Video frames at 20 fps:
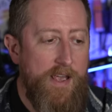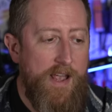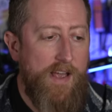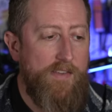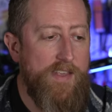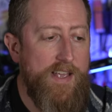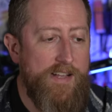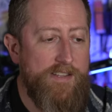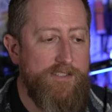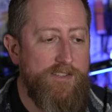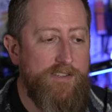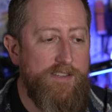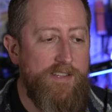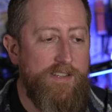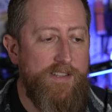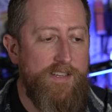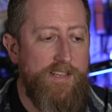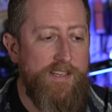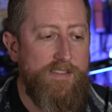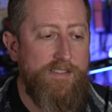And the answer
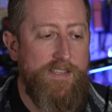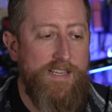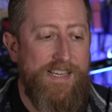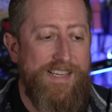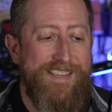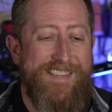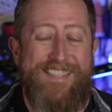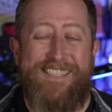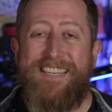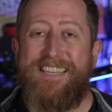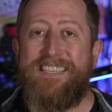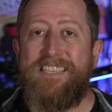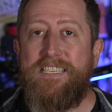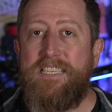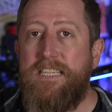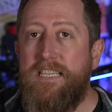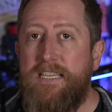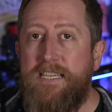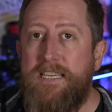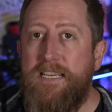to this is
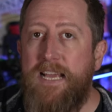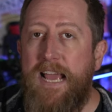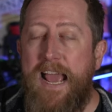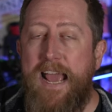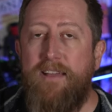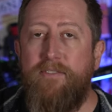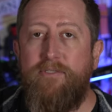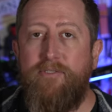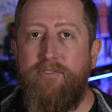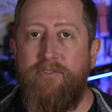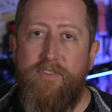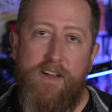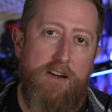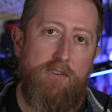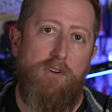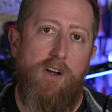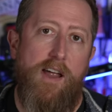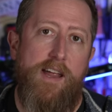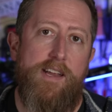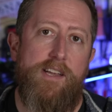D, a
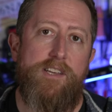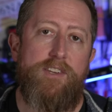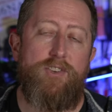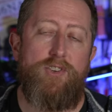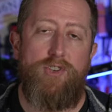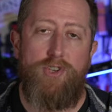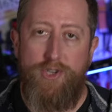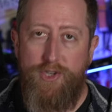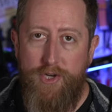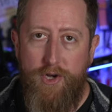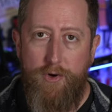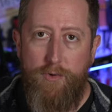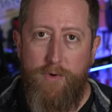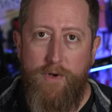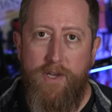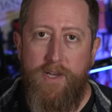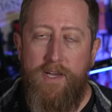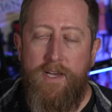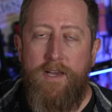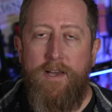ferrite
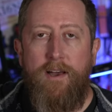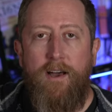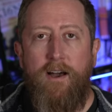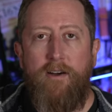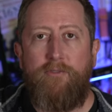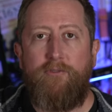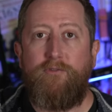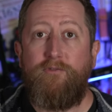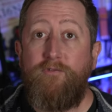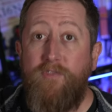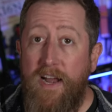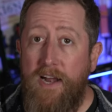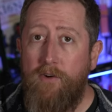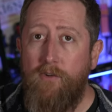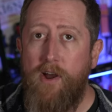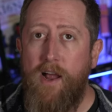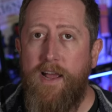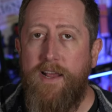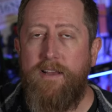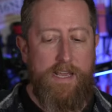choke. A
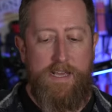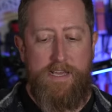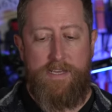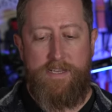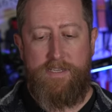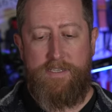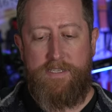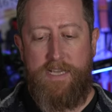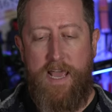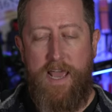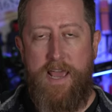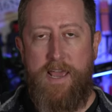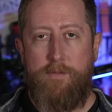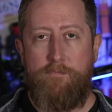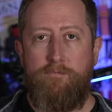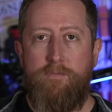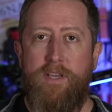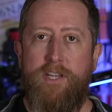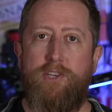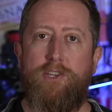ferrite is a
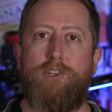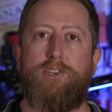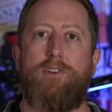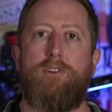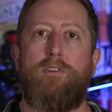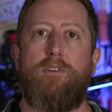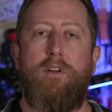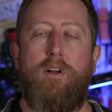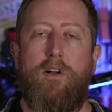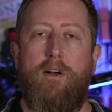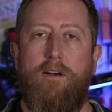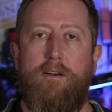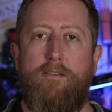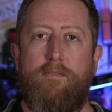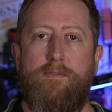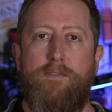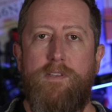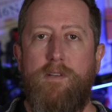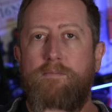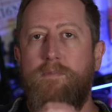mixture
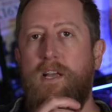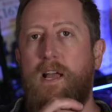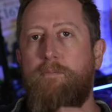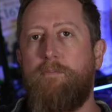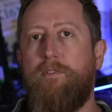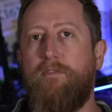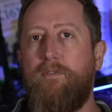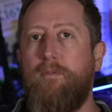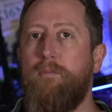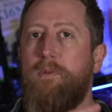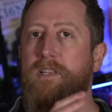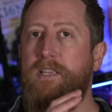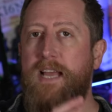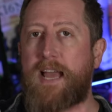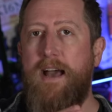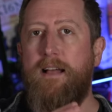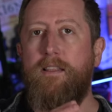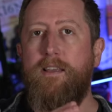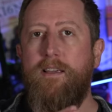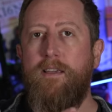of some type of a
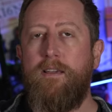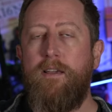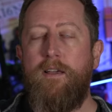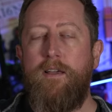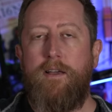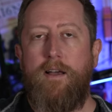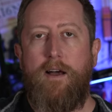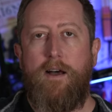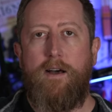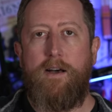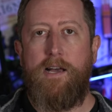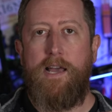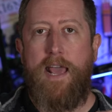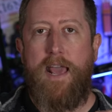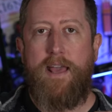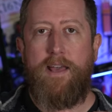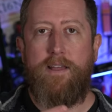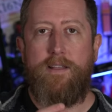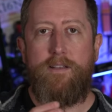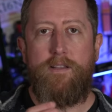metallic uh,
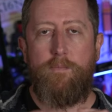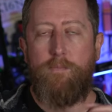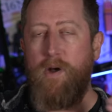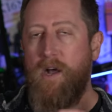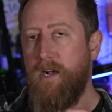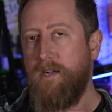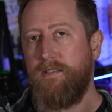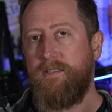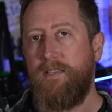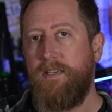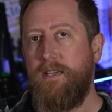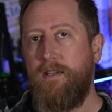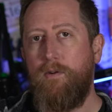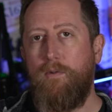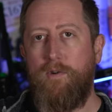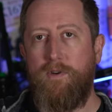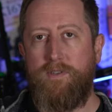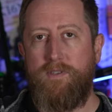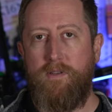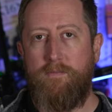and epoxy
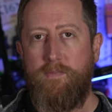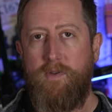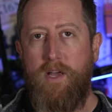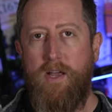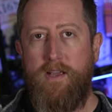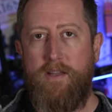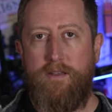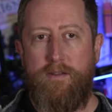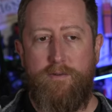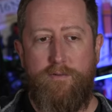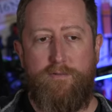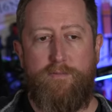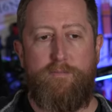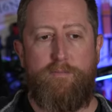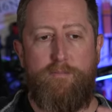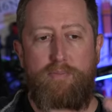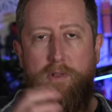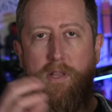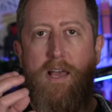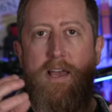or some kind
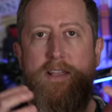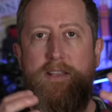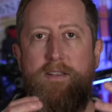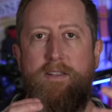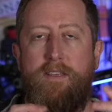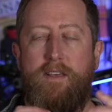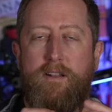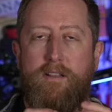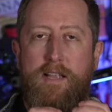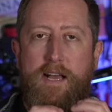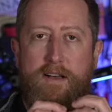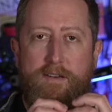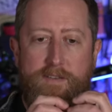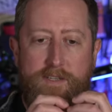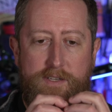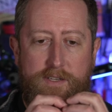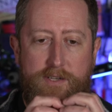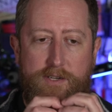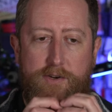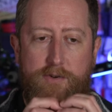of blend that
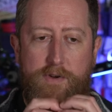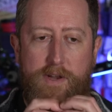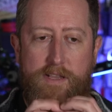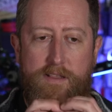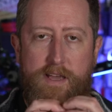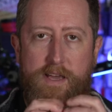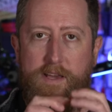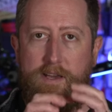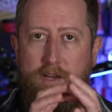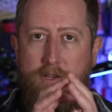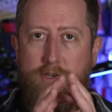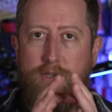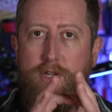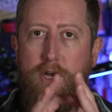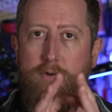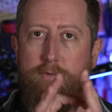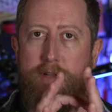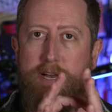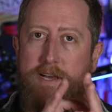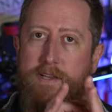allows it to create like a
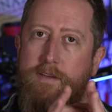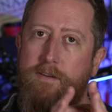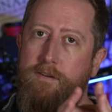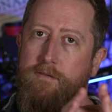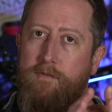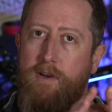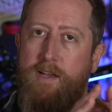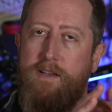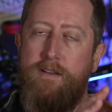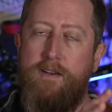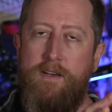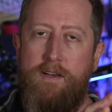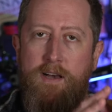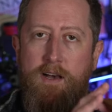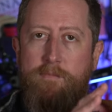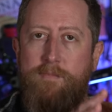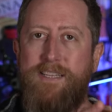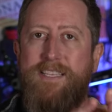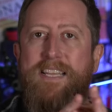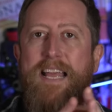donut, right?
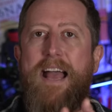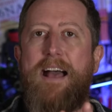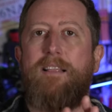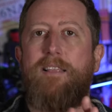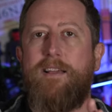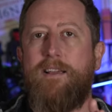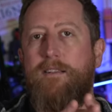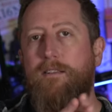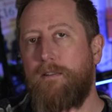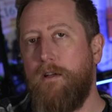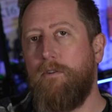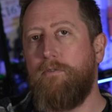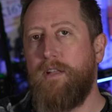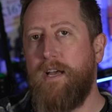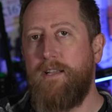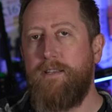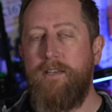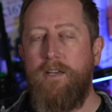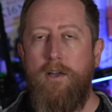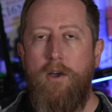A metallic
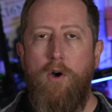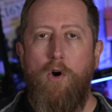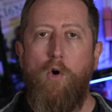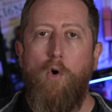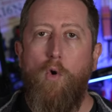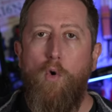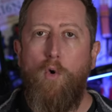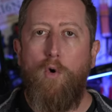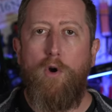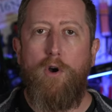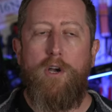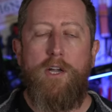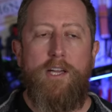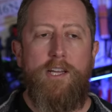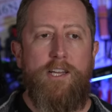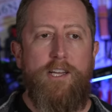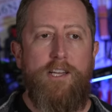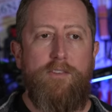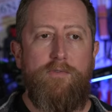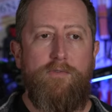donut. Or
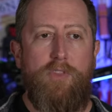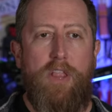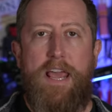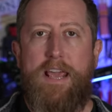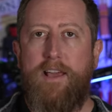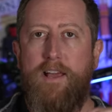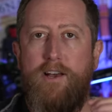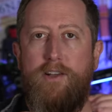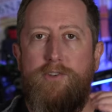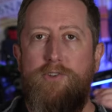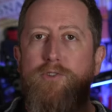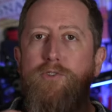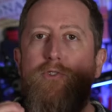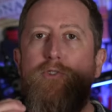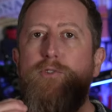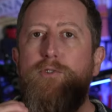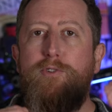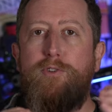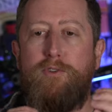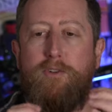like a
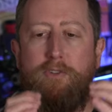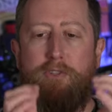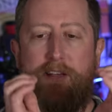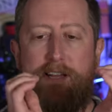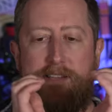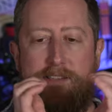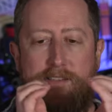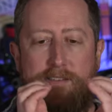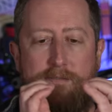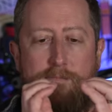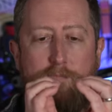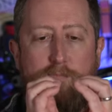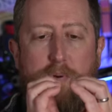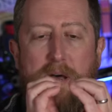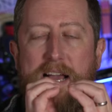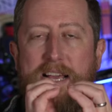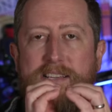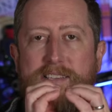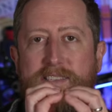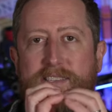noodle that's
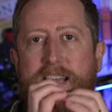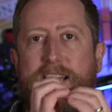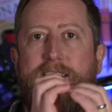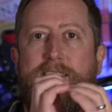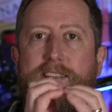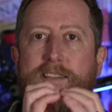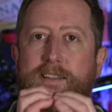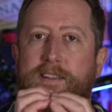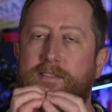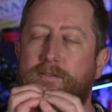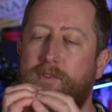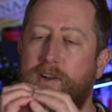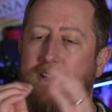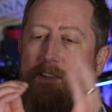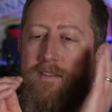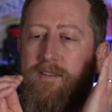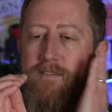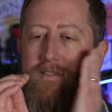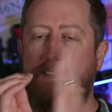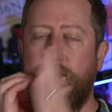bisected, right?
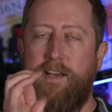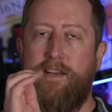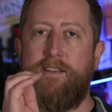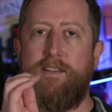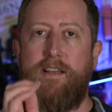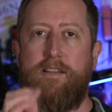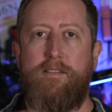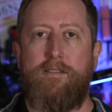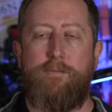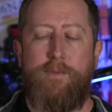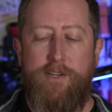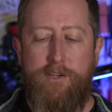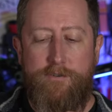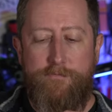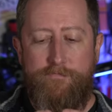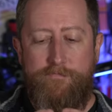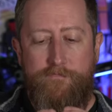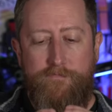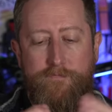And that's cut down the middle.